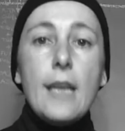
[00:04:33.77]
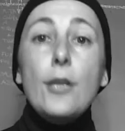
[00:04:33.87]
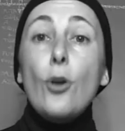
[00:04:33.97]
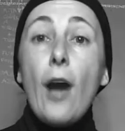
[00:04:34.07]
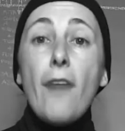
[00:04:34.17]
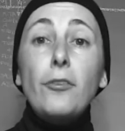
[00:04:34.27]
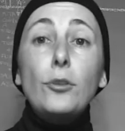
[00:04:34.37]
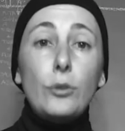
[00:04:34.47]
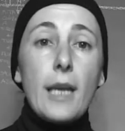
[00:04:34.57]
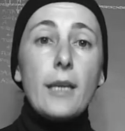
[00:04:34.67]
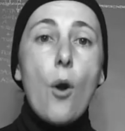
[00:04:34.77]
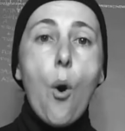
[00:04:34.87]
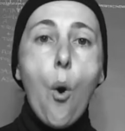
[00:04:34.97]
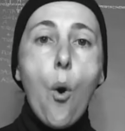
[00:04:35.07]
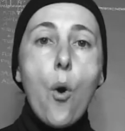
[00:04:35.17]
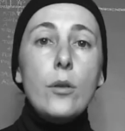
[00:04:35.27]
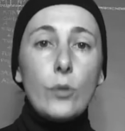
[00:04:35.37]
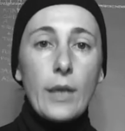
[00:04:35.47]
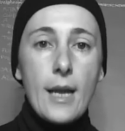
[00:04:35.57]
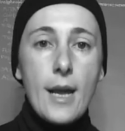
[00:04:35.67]
You have to take all you
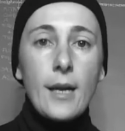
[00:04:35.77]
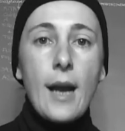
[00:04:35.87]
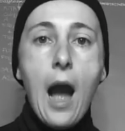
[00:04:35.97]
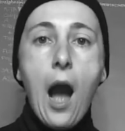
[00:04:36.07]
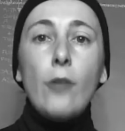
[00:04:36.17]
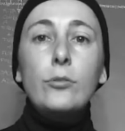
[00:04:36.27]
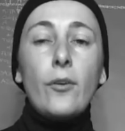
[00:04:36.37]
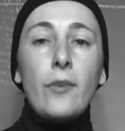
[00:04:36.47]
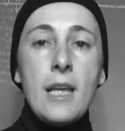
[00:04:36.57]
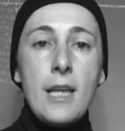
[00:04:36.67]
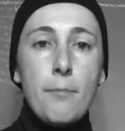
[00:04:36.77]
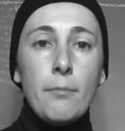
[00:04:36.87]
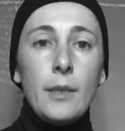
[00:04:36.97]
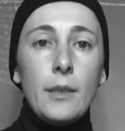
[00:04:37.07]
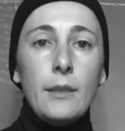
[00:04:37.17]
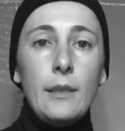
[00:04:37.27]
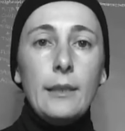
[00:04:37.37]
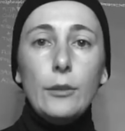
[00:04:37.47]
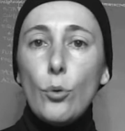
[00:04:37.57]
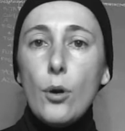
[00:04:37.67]
can out of him.
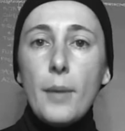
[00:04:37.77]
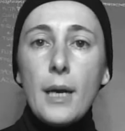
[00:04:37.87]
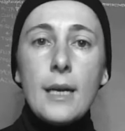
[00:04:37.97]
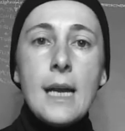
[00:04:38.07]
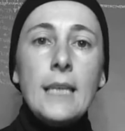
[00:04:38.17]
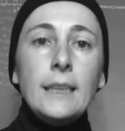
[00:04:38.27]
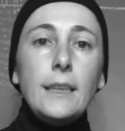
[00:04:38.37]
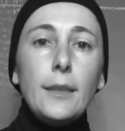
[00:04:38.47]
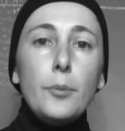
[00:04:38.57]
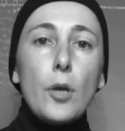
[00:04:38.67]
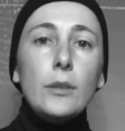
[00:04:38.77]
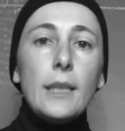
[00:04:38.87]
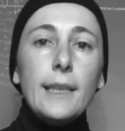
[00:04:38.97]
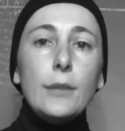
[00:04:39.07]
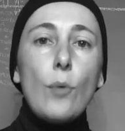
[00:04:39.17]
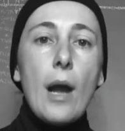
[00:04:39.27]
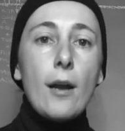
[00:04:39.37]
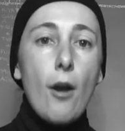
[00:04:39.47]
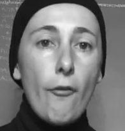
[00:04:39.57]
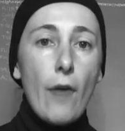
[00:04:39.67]
The woman she brought is one
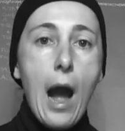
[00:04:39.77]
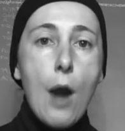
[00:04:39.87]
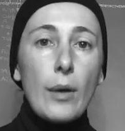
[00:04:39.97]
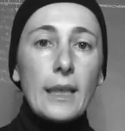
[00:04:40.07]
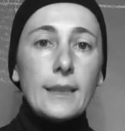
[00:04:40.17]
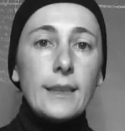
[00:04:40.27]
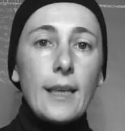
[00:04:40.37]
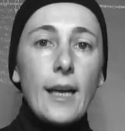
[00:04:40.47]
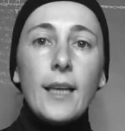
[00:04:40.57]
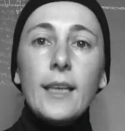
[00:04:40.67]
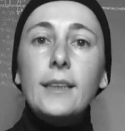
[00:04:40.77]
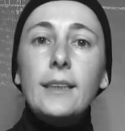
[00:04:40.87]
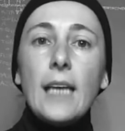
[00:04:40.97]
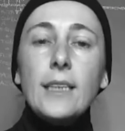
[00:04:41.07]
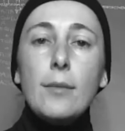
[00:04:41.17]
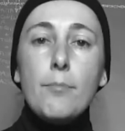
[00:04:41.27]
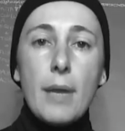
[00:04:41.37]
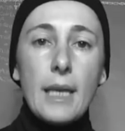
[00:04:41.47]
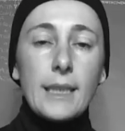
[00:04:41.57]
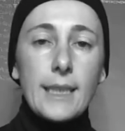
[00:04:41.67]
of ours, and it doesn't
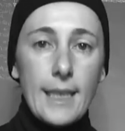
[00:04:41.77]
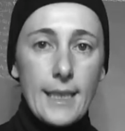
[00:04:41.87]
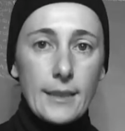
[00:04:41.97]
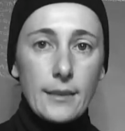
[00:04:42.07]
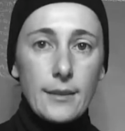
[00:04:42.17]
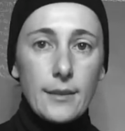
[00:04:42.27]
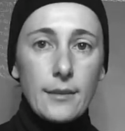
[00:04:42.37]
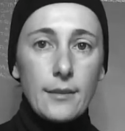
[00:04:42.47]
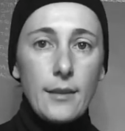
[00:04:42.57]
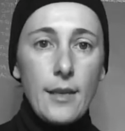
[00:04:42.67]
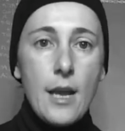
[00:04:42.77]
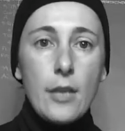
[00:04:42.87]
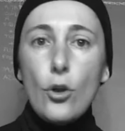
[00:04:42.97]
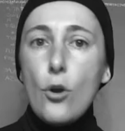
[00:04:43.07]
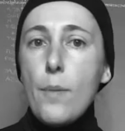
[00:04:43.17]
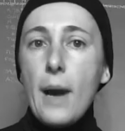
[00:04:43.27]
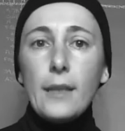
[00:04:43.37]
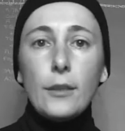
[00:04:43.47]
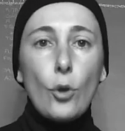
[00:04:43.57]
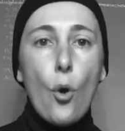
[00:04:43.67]
make sense.
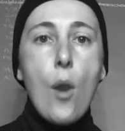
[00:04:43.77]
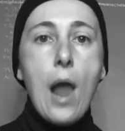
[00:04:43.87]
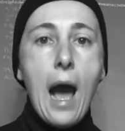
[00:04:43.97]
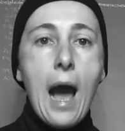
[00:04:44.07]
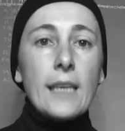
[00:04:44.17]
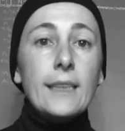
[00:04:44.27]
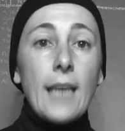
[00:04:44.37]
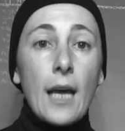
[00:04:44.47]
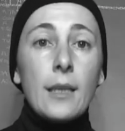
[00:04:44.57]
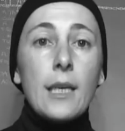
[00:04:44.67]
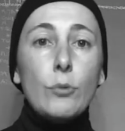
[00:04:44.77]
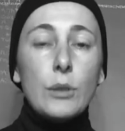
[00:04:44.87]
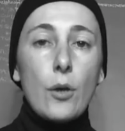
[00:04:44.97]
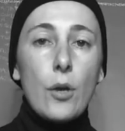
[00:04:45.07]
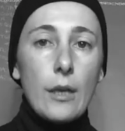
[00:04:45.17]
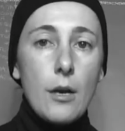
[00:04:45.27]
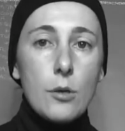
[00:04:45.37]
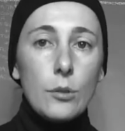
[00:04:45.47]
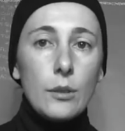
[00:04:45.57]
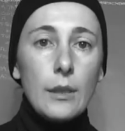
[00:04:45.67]
Nobody told us something was going
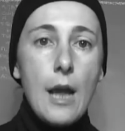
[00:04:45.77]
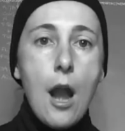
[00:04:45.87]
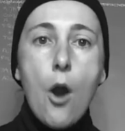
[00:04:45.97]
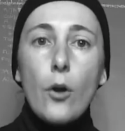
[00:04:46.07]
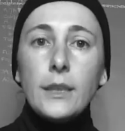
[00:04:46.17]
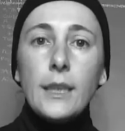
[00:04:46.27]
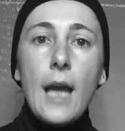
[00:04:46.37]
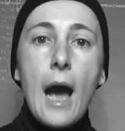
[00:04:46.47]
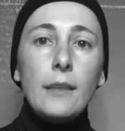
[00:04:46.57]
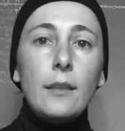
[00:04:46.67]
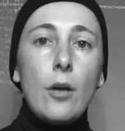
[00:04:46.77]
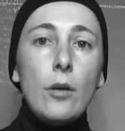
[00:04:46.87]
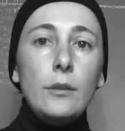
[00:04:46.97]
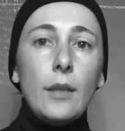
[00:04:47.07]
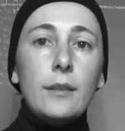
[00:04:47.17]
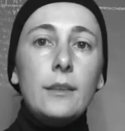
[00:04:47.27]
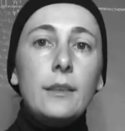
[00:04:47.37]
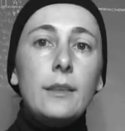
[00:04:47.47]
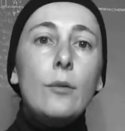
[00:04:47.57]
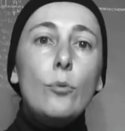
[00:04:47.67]
on, or she had contacted
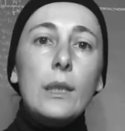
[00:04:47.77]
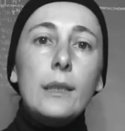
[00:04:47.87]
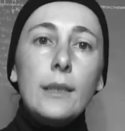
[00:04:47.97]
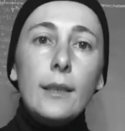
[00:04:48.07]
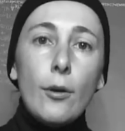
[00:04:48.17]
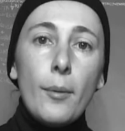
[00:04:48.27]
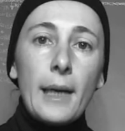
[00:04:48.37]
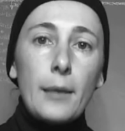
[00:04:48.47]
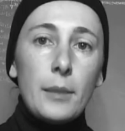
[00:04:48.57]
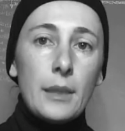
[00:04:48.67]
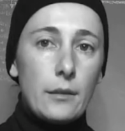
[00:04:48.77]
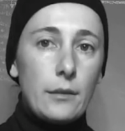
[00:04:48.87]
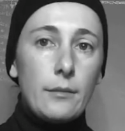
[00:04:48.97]
with the government.